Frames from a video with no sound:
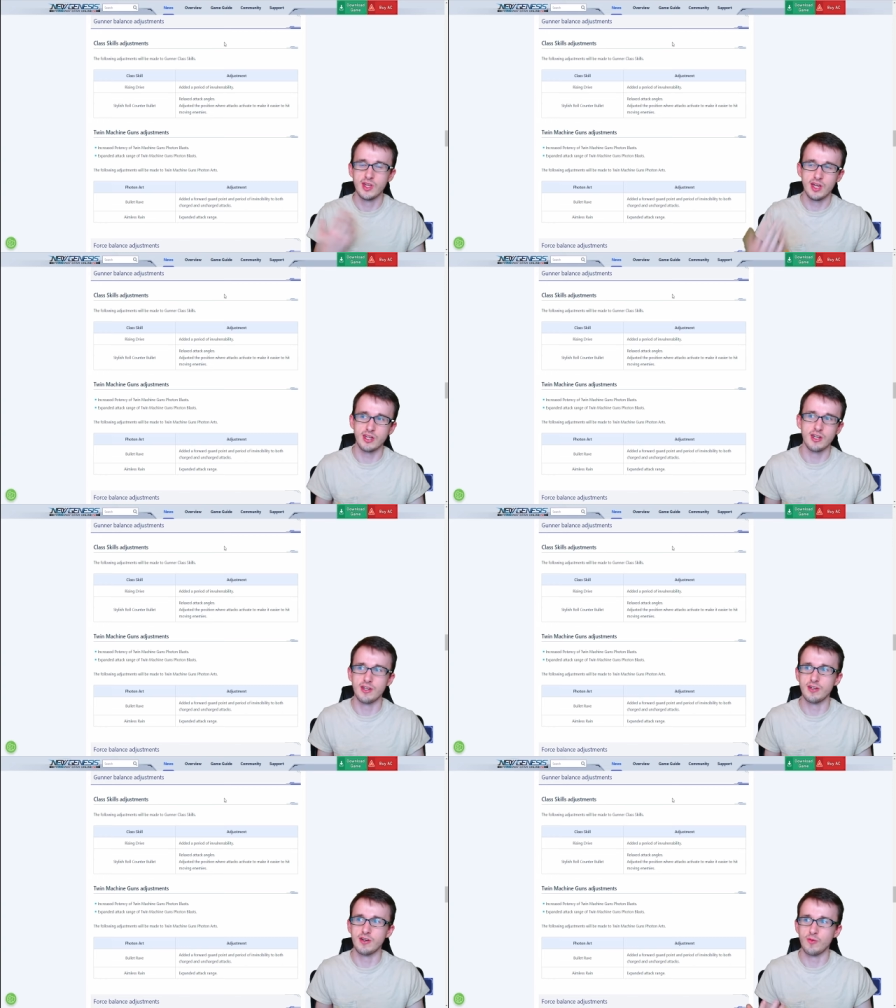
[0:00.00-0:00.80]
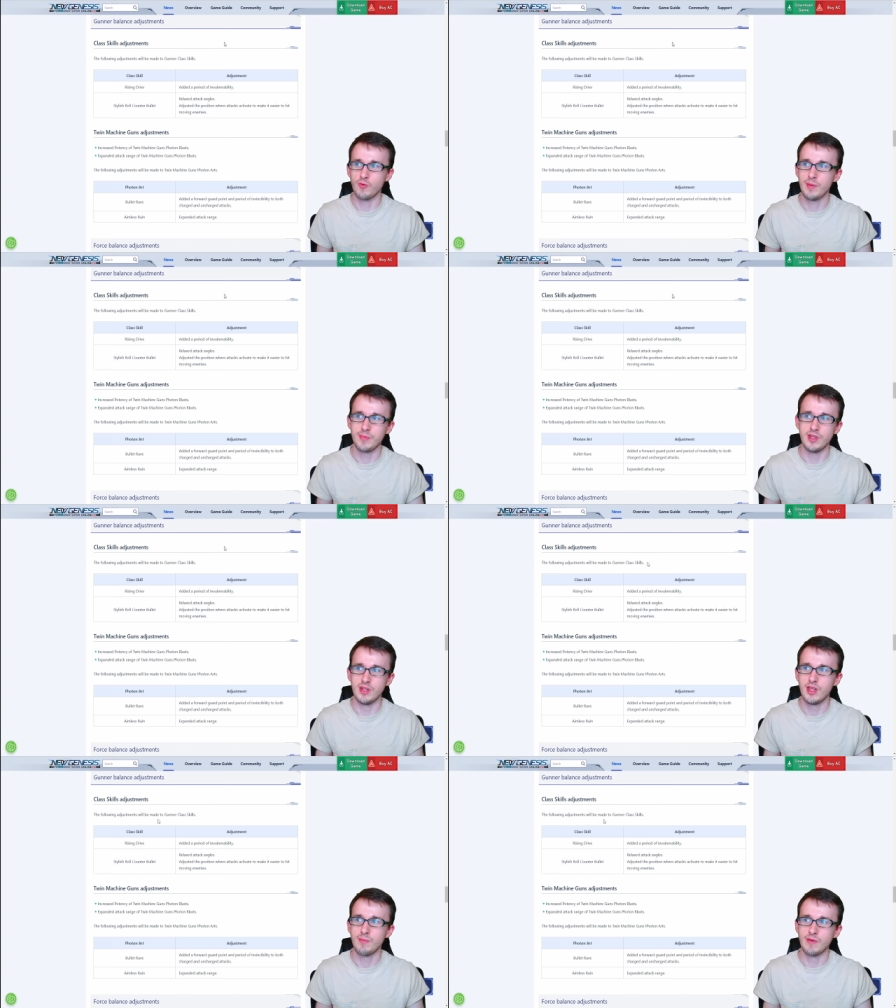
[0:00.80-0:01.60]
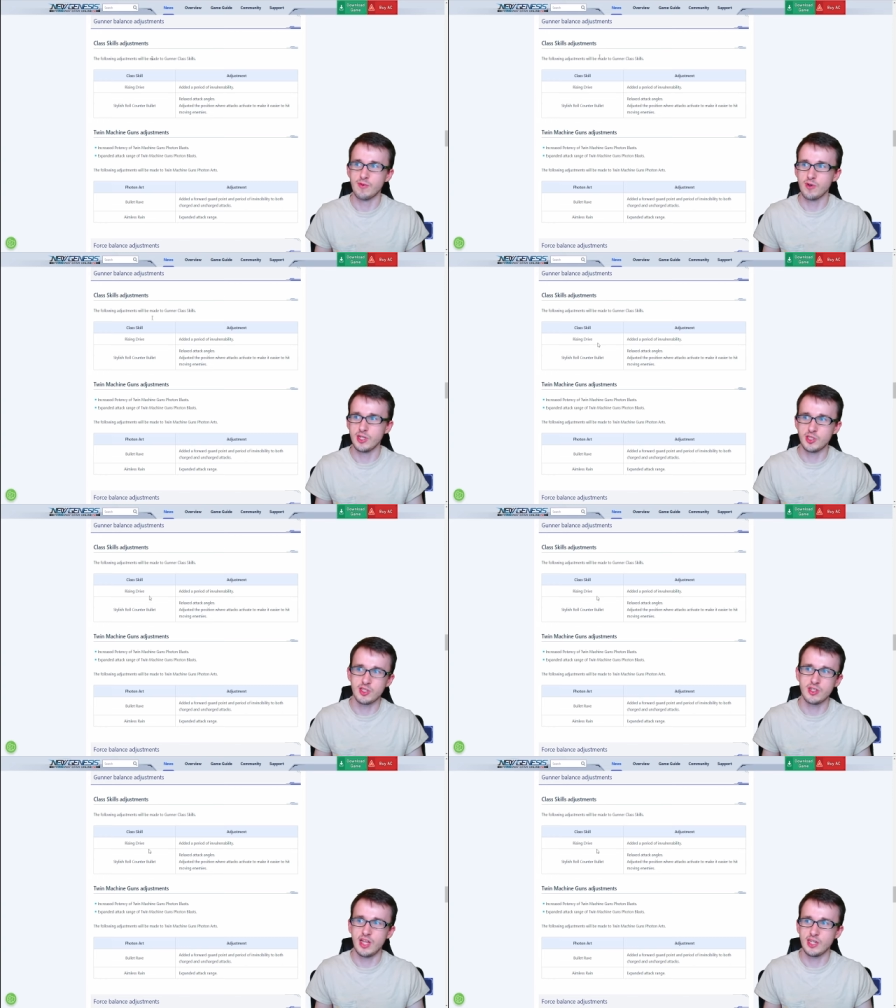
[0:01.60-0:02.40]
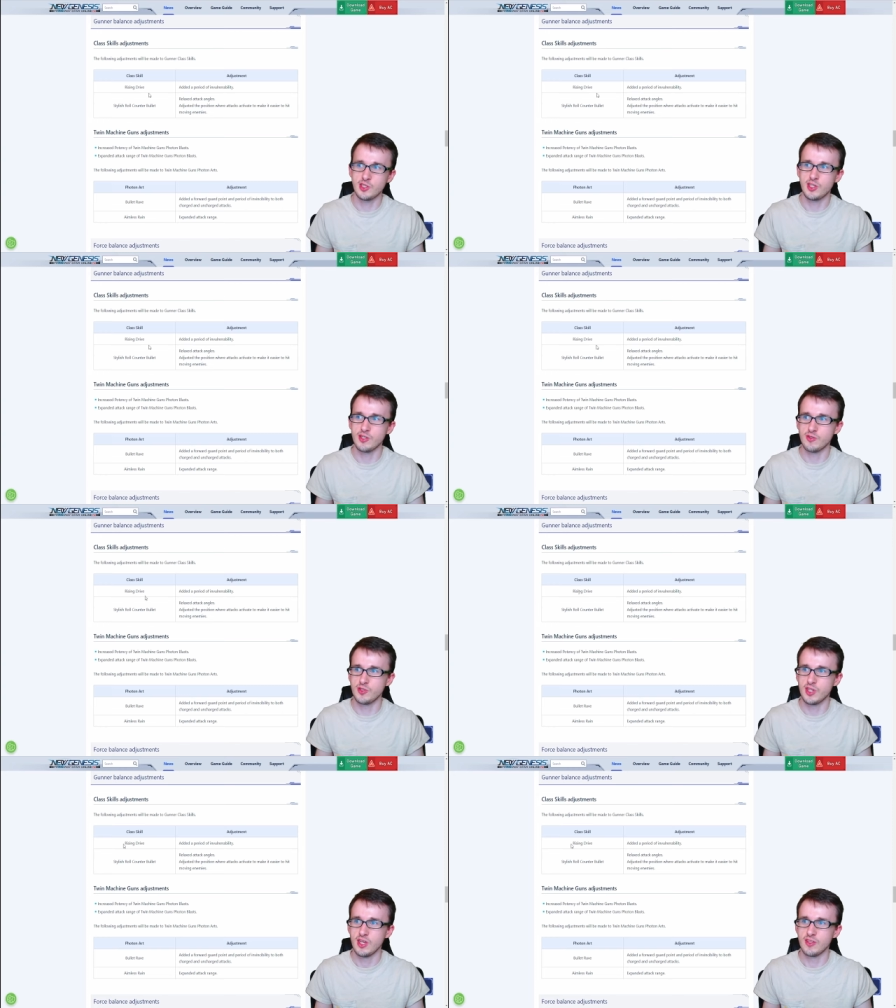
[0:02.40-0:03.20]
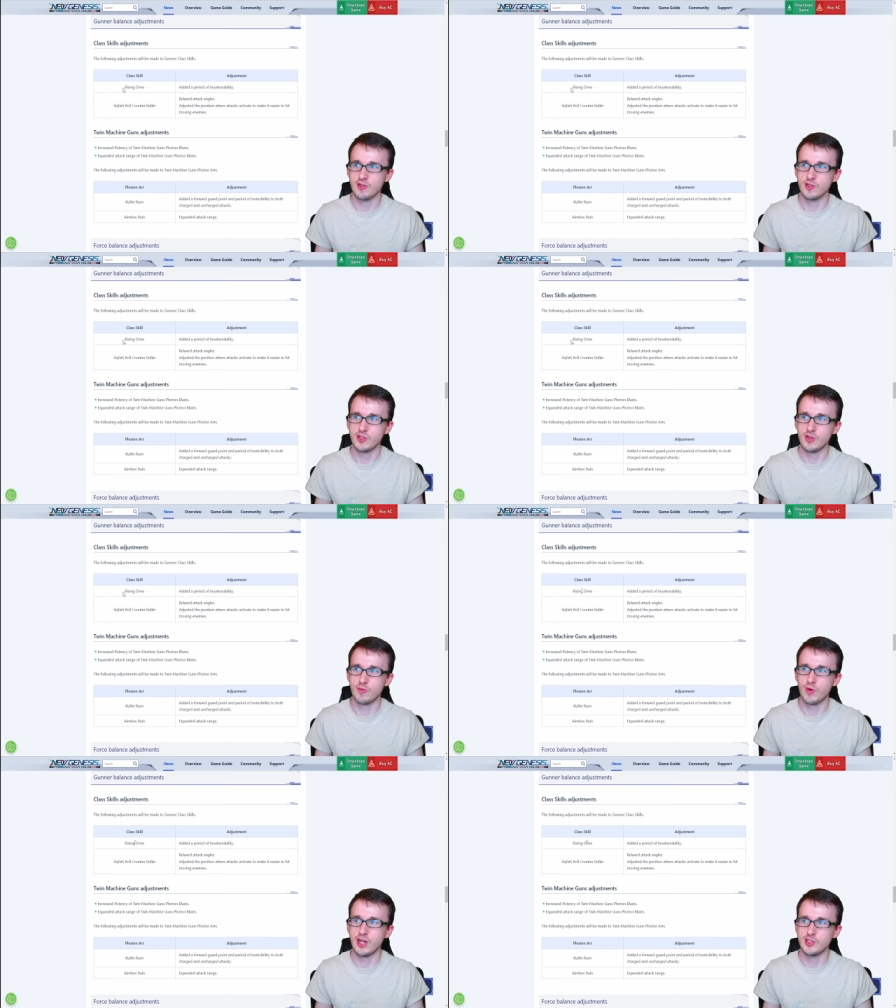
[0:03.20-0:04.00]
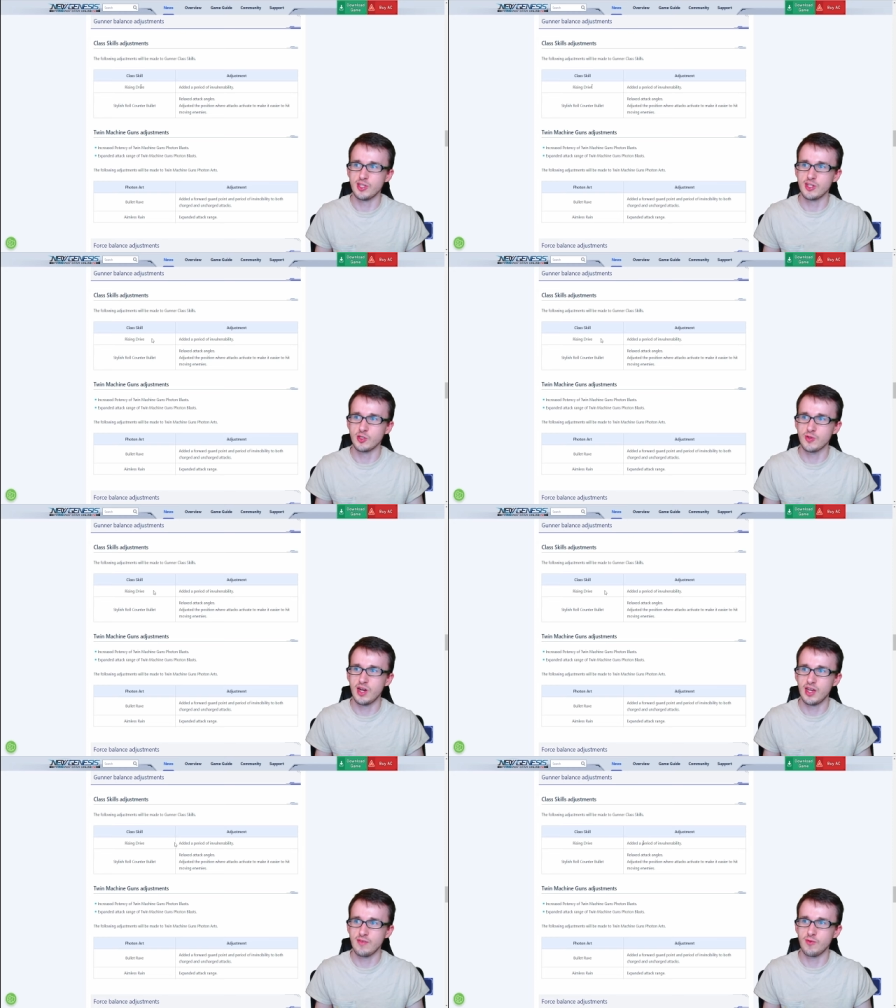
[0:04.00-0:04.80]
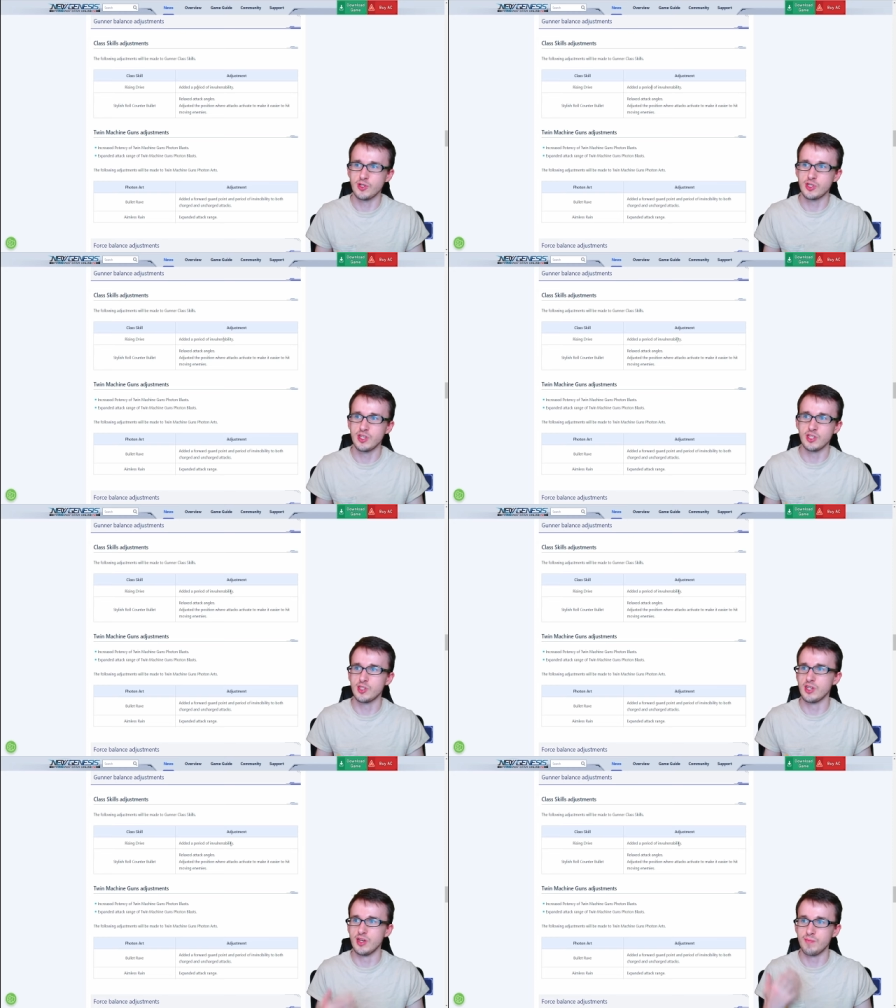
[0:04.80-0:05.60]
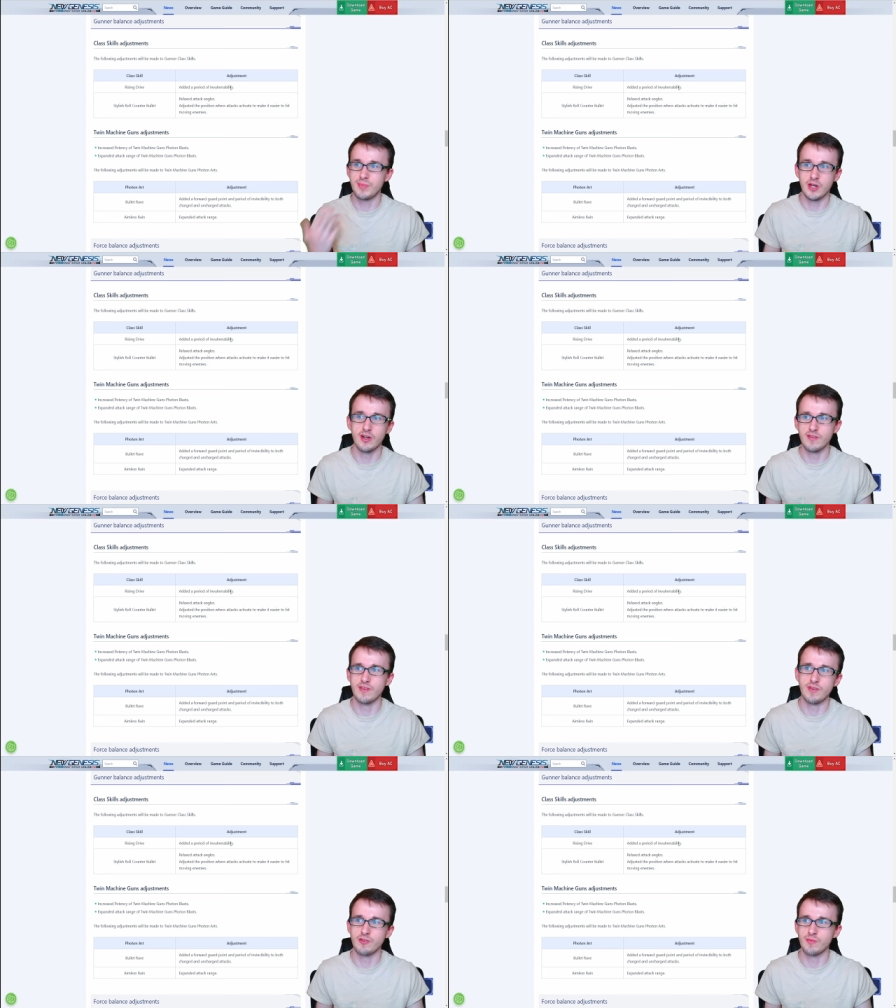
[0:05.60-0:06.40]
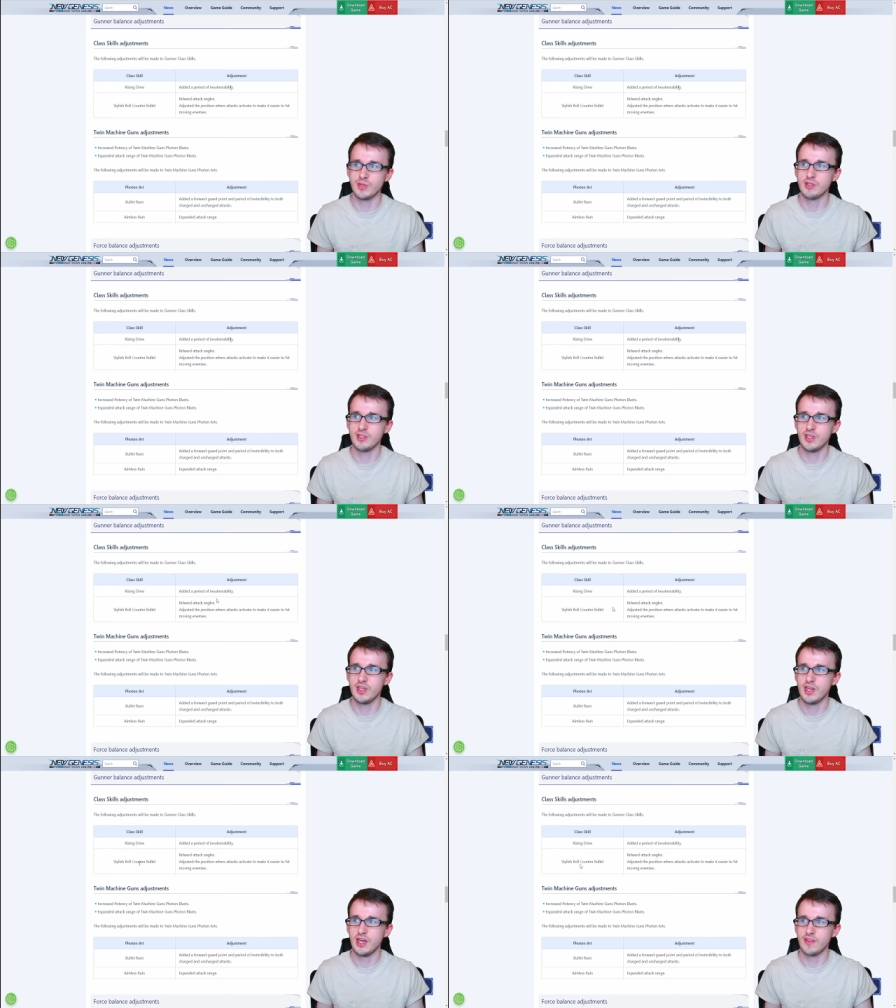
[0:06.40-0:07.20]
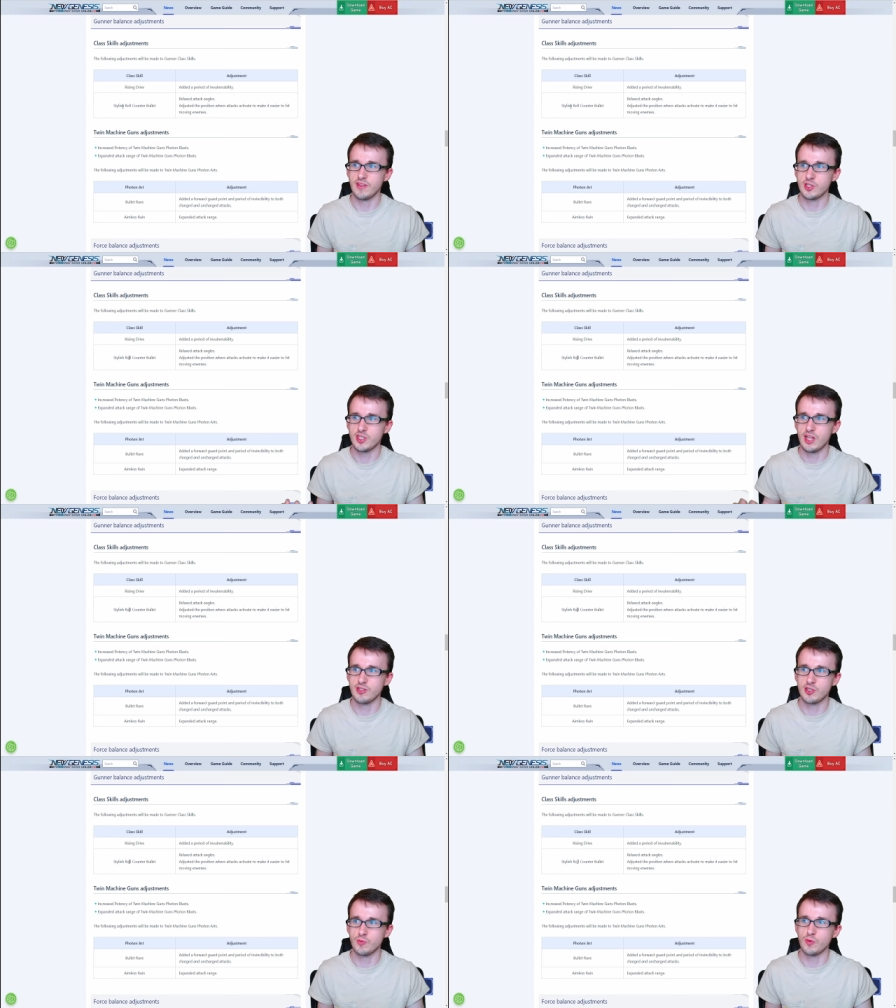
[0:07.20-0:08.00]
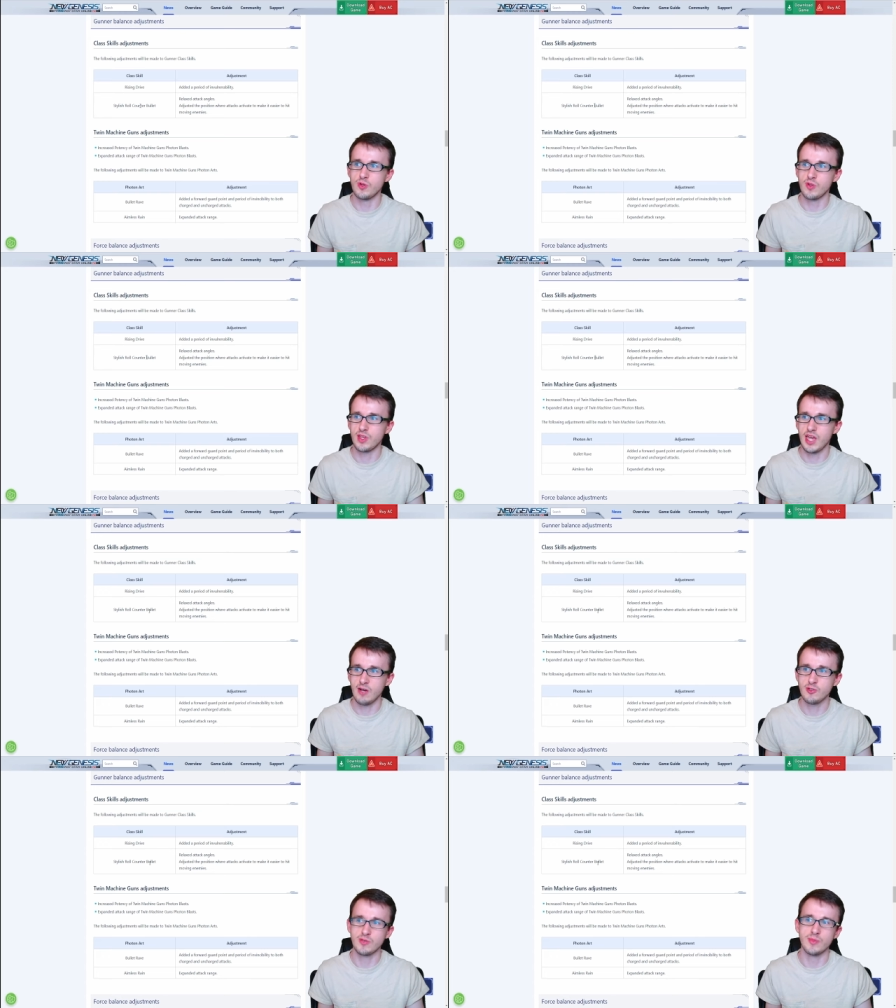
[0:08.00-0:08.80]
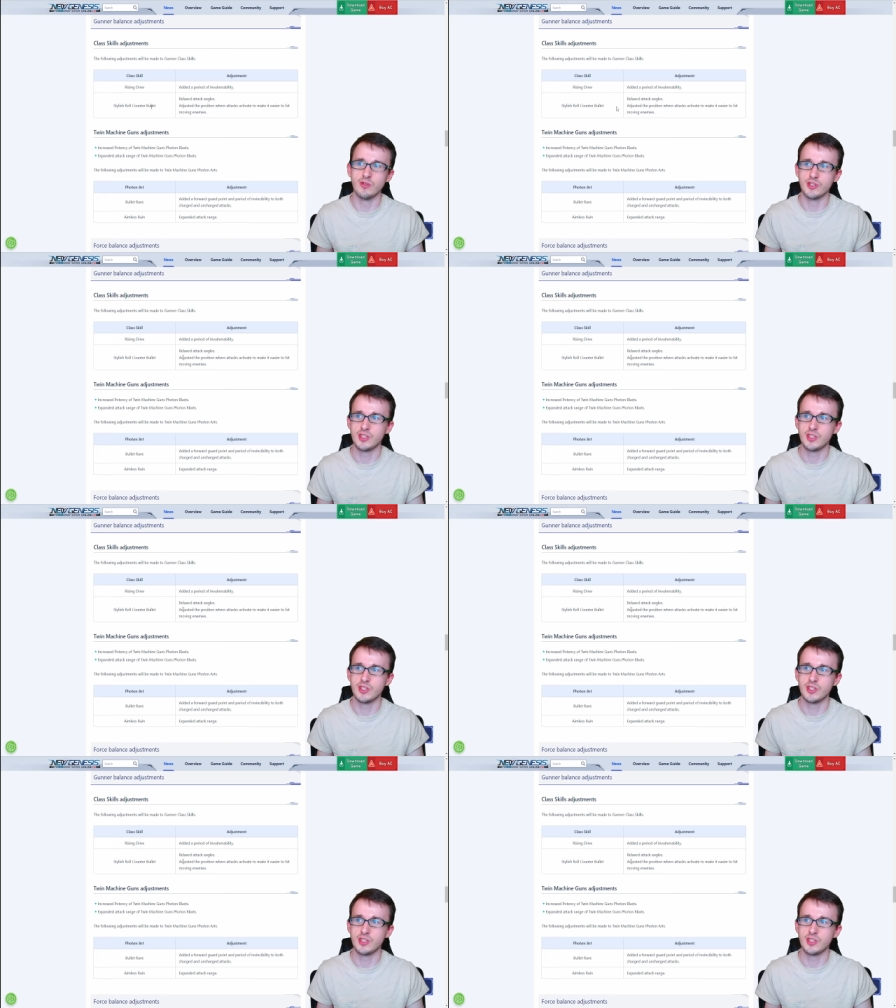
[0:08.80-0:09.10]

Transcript: a Gunner weapon. But for its class skills, there's Rising Drive, which gets a period of invulnerability, and then the stylish roll Counter Bullet